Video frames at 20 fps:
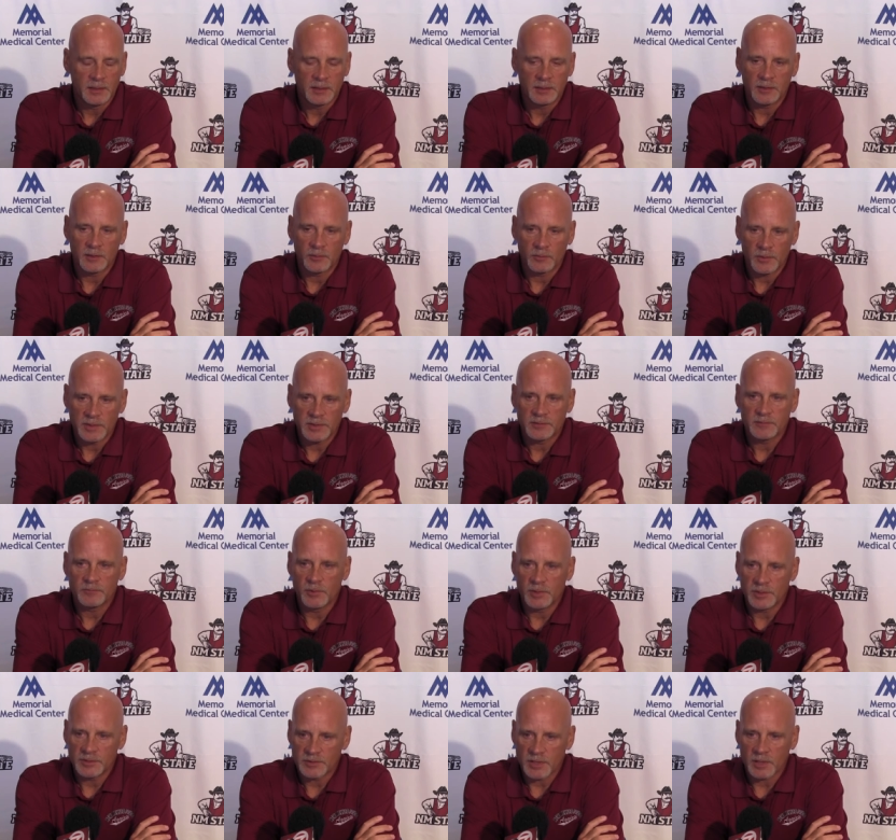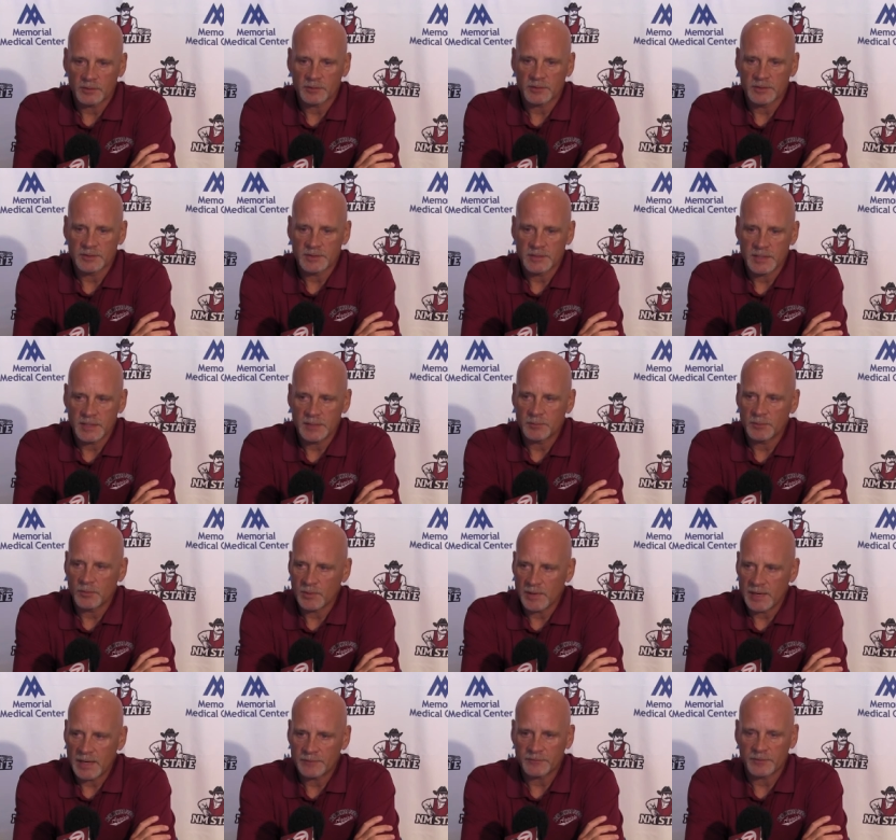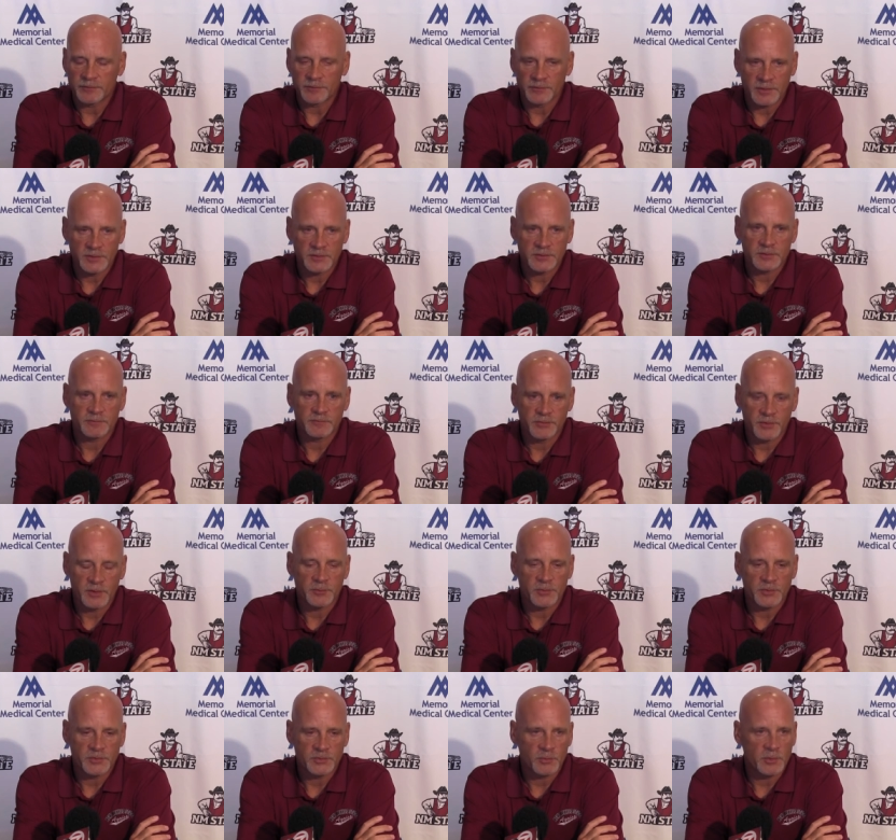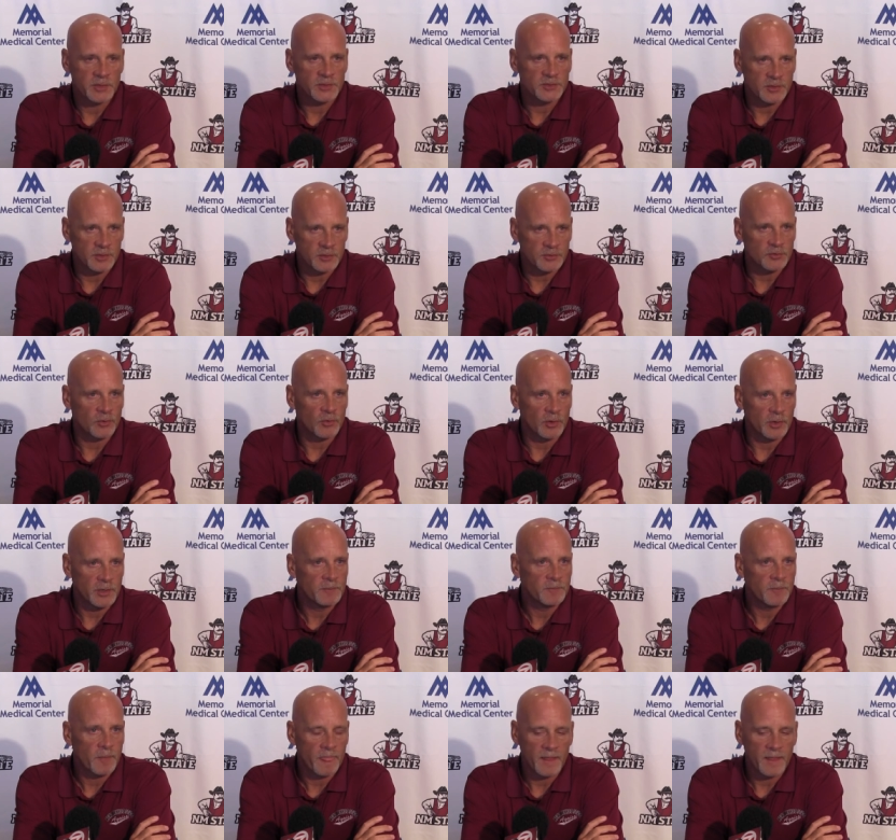we talked to the team that we have to flip the switch to Troy.